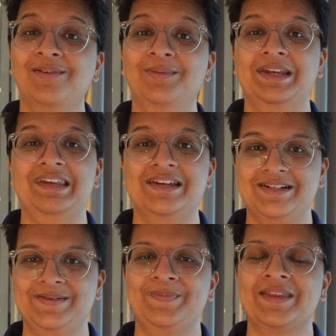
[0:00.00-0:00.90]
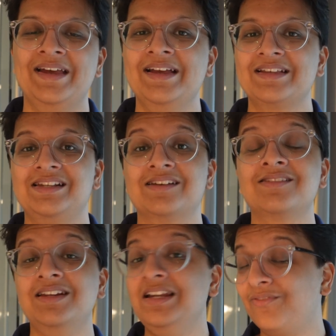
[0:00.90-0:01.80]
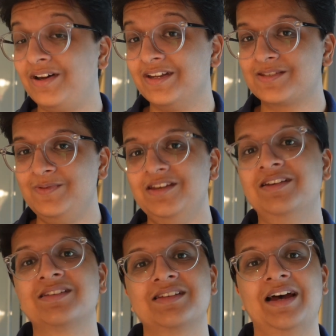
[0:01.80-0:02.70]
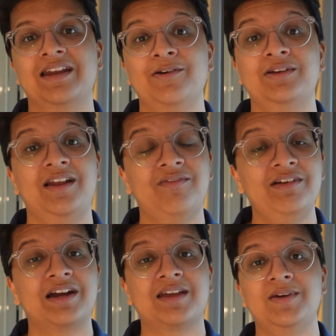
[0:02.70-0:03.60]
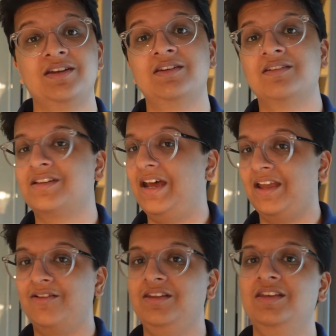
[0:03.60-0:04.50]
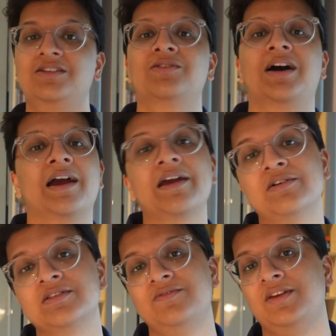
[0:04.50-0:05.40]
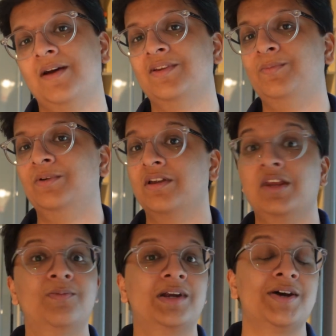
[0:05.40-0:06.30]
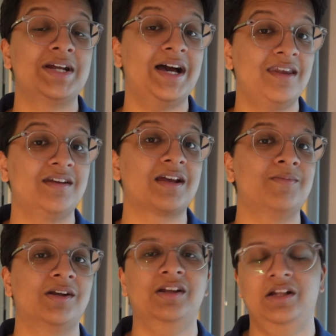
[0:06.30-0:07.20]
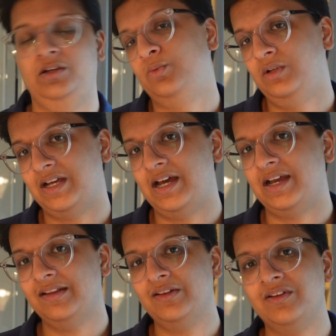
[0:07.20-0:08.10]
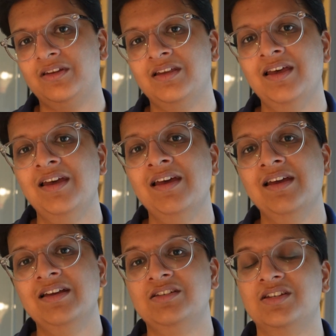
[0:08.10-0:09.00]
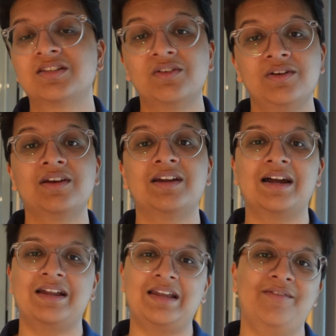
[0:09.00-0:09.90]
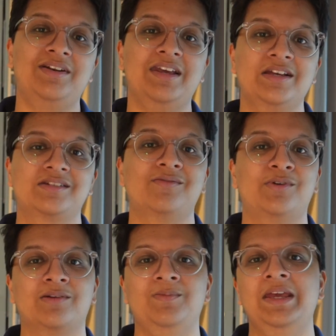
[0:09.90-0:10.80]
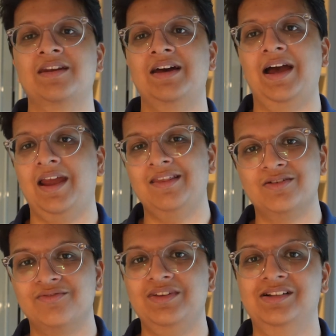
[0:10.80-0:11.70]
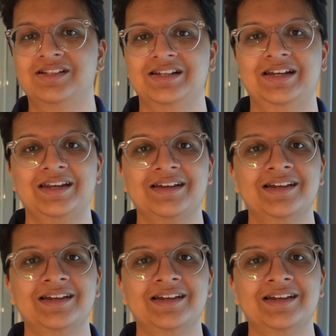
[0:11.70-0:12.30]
But yeah, so that was a really fun experience, and I would definitely recommend trying out these two hackathons if you come to Purdue, but I would highly recommend Hello World Hackathon, just so you can have a taste of what being in a hackathon feels like.